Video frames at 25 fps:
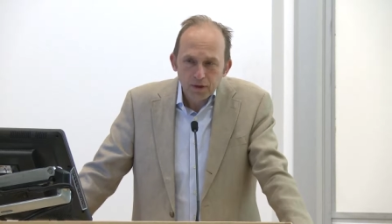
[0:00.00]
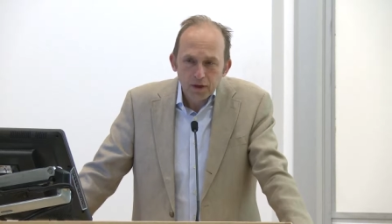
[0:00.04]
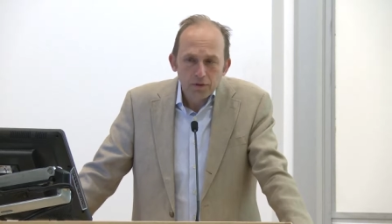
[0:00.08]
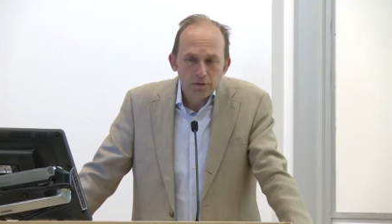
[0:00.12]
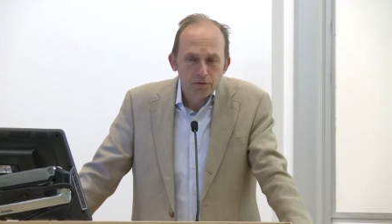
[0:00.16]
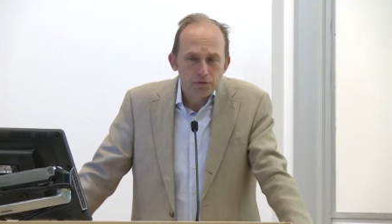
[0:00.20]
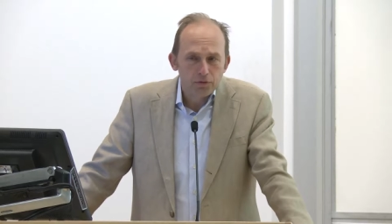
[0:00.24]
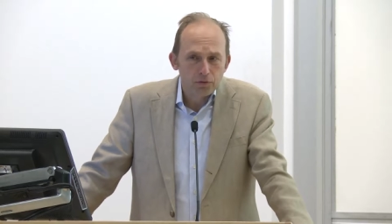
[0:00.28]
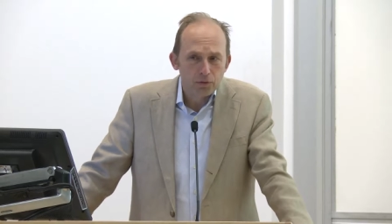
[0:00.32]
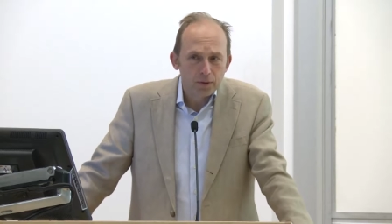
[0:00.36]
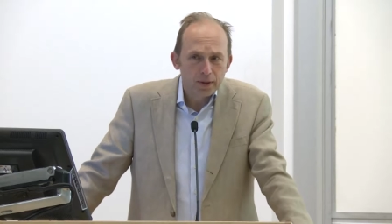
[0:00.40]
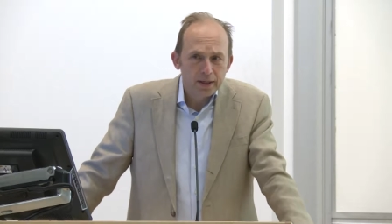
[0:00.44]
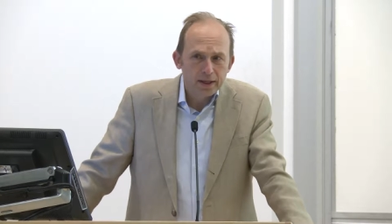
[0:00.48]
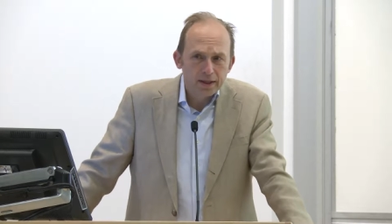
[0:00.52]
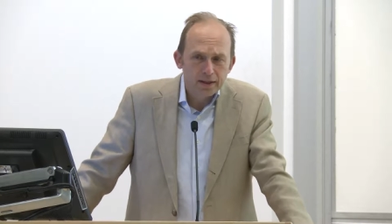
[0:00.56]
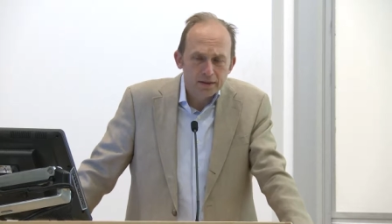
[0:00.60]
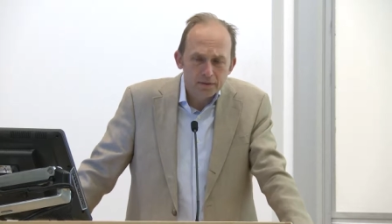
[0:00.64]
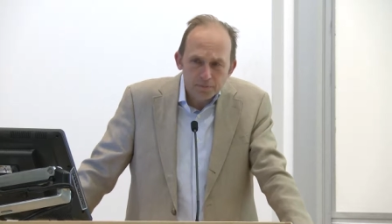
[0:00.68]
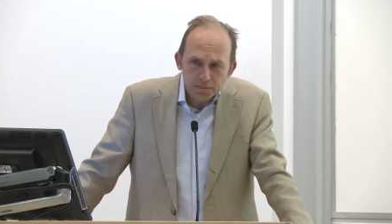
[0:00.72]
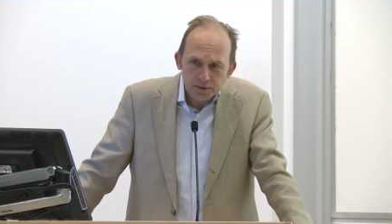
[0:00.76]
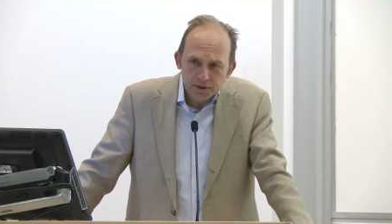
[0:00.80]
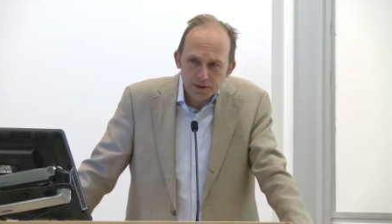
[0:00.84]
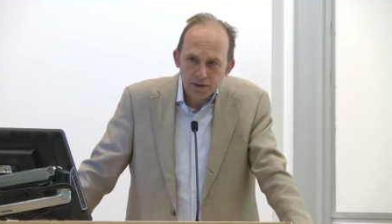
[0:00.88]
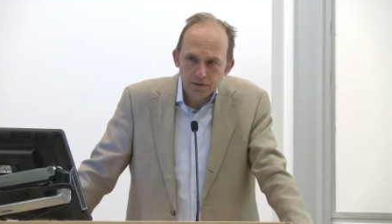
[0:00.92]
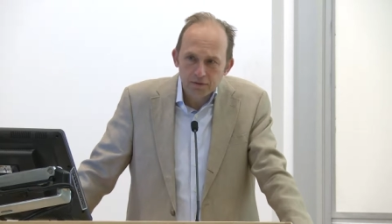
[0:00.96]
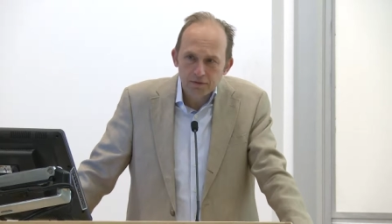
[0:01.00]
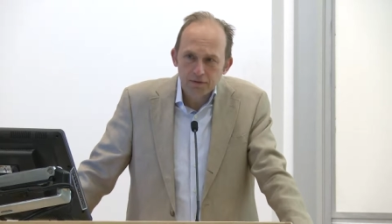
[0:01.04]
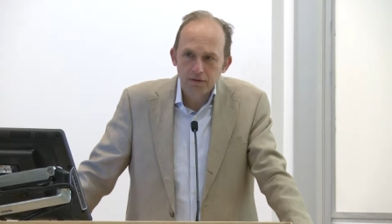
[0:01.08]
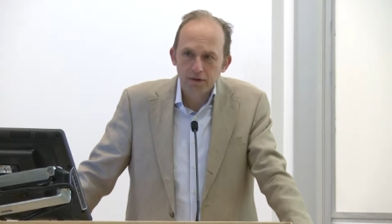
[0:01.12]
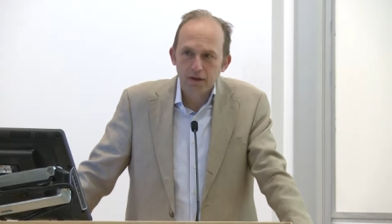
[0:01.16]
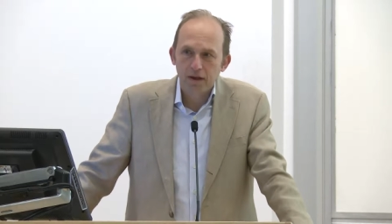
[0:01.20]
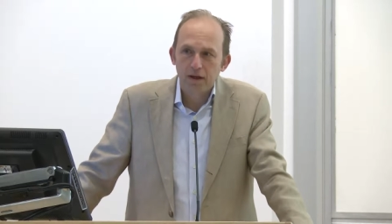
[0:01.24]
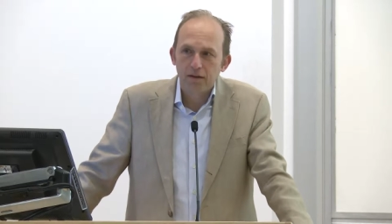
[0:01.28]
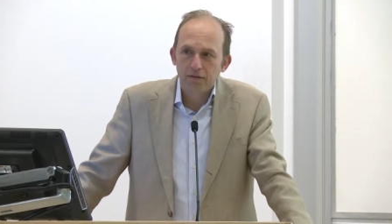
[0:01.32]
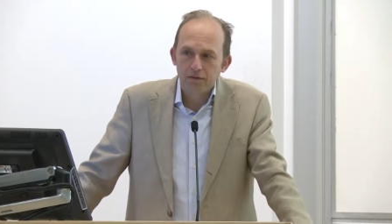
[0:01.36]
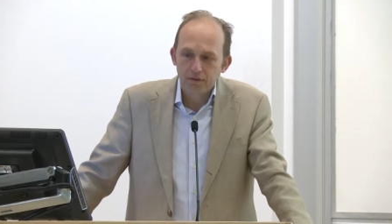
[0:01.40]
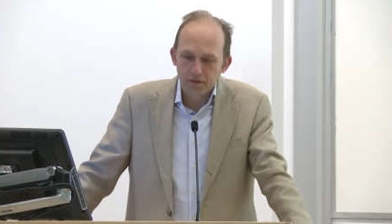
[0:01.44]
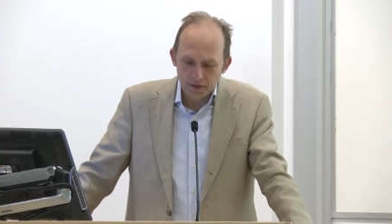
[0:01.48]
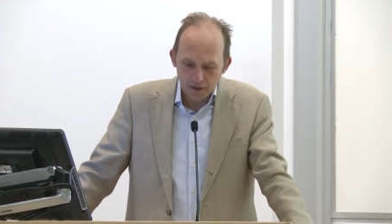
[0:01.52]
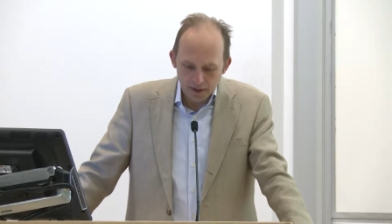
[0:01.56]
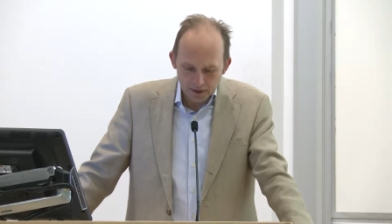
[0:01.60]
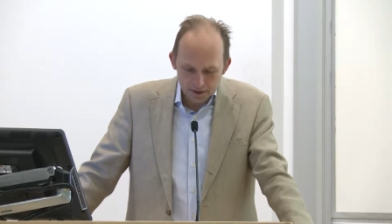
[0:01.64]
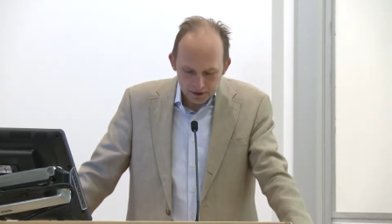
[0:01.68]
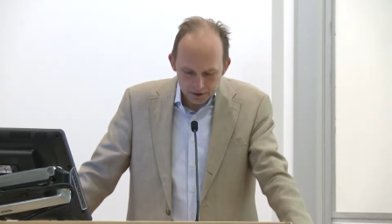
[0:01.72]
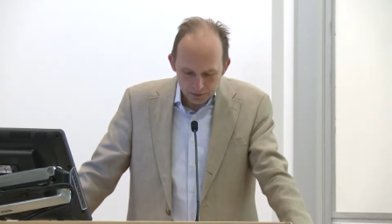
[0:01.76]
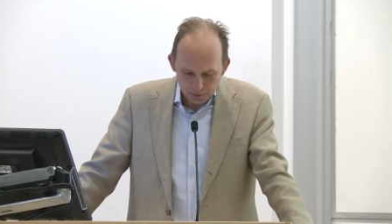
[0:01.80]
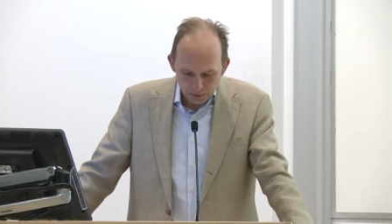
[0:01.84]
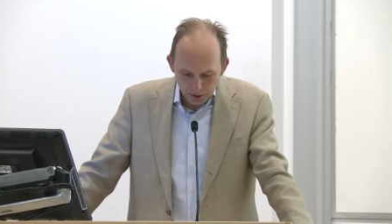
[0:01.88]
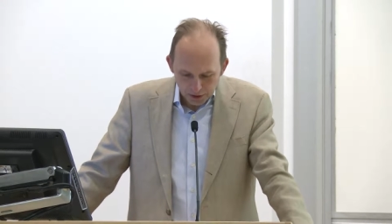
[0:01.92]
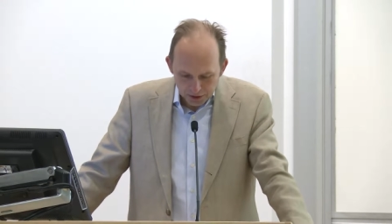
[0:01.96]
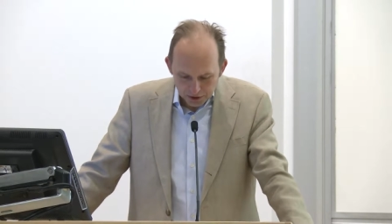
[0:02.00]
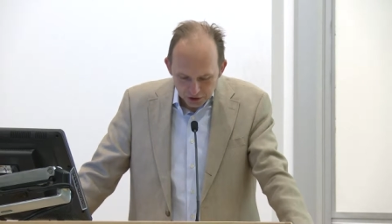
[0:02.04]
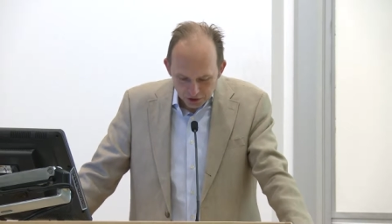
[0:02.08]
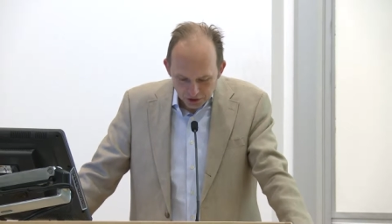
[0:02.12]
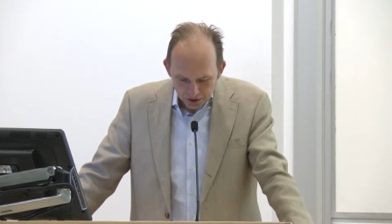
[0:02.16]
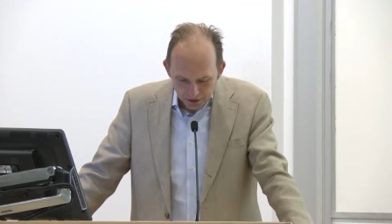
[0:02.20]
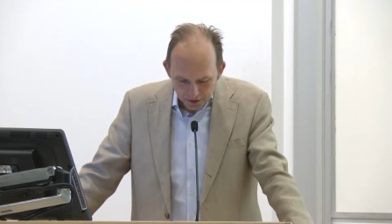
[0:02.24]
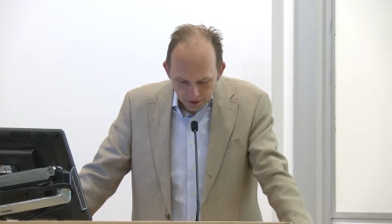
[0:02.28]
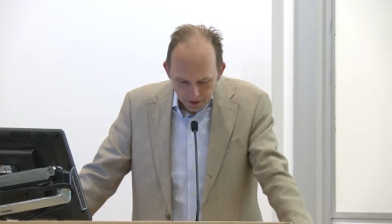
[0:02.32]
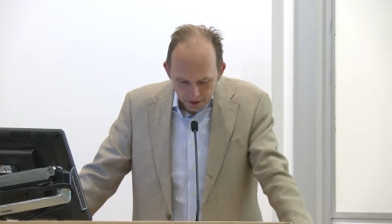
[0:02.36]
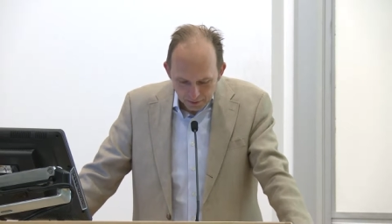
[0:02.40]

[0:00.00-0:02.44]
freedoms of, of expression.